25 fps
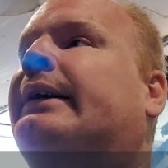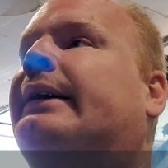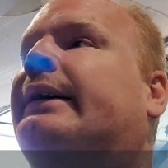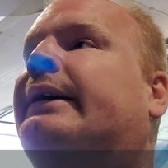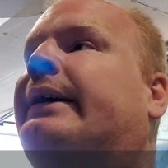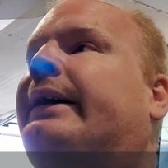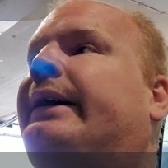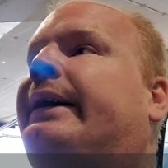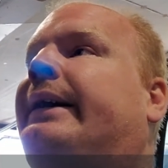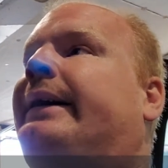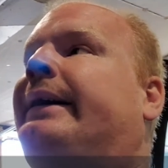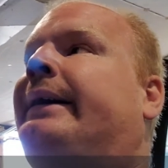
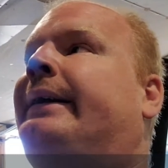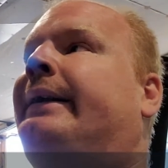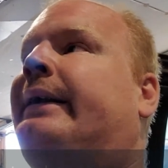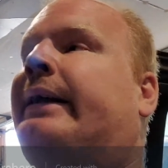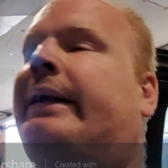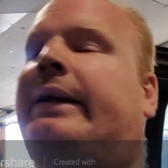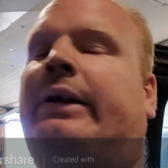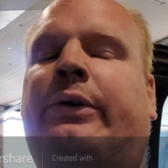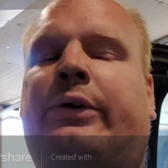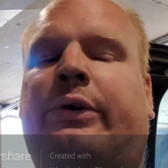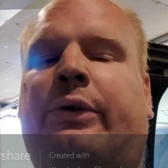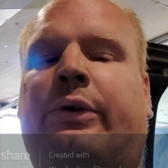And I
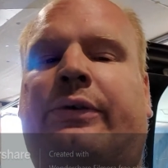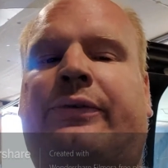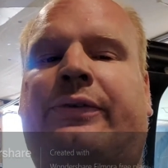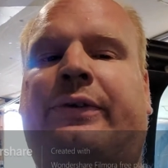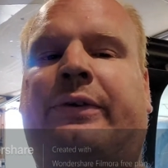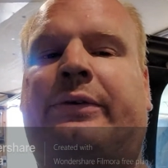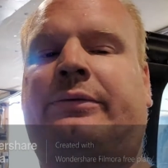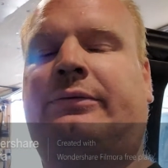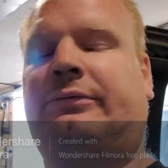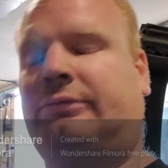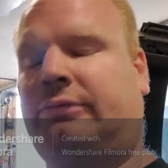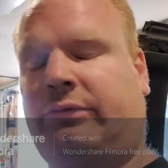don't know if
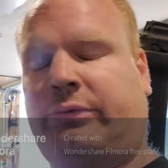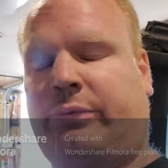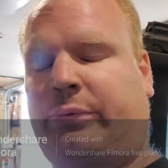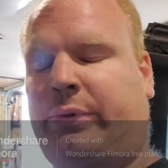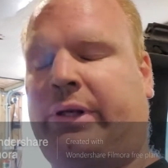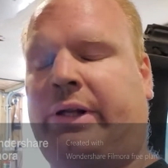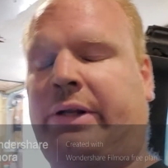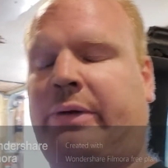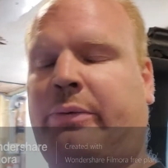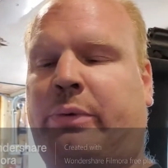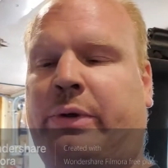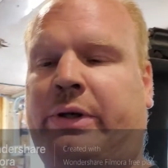it
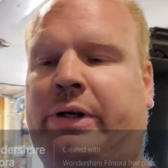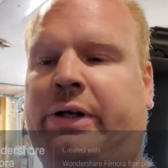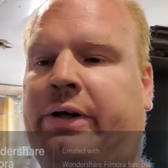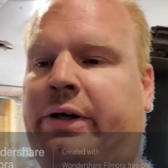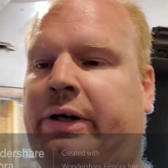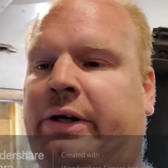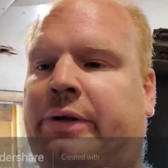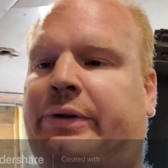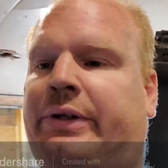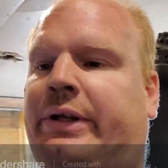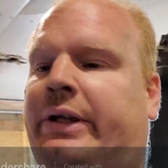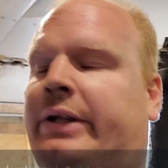went in one ear and
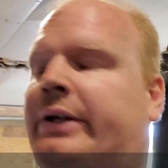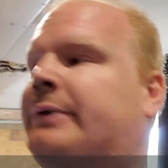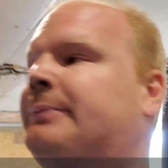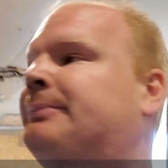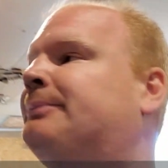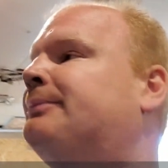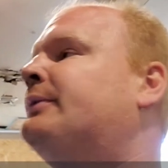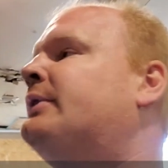out the other.